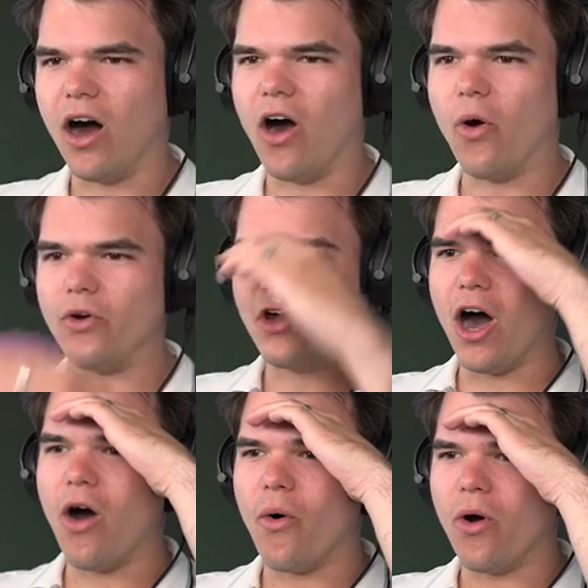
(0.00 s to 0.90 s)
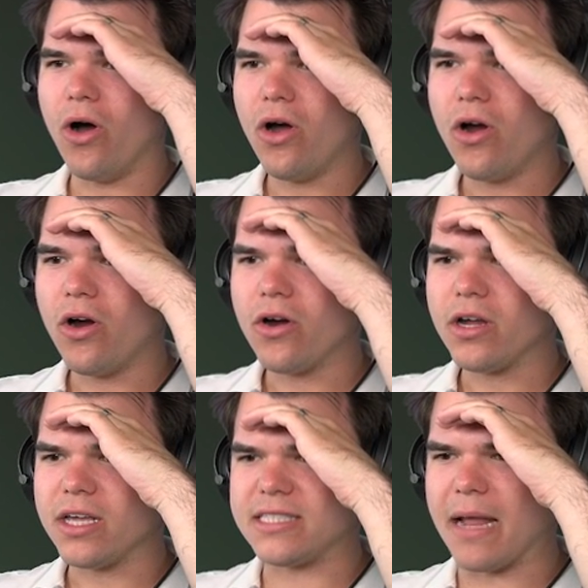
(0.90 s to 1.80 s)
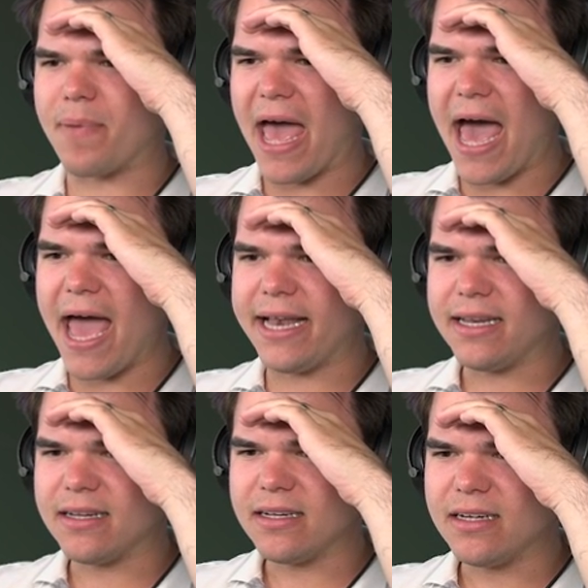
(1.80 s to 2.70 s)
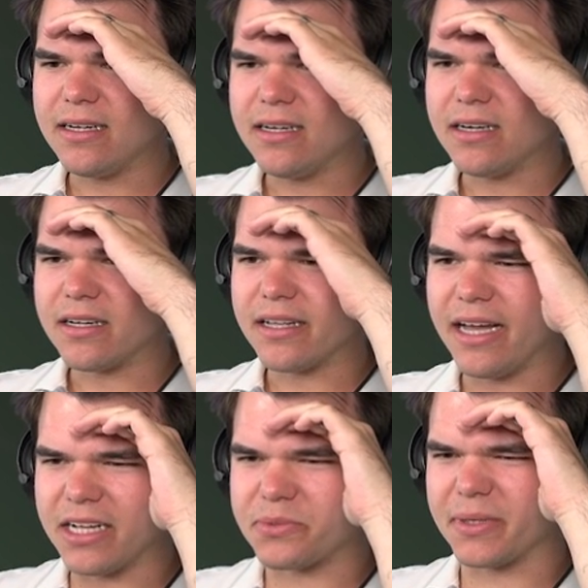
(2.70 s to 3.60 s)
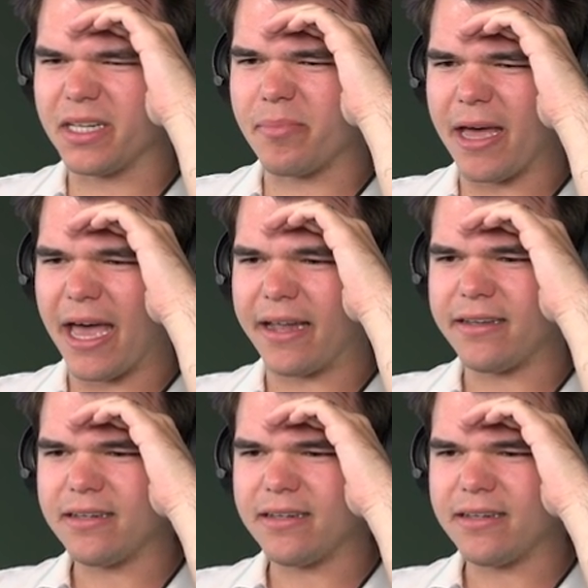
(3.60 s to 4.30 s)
Oh no. Is that bad? That's really bad.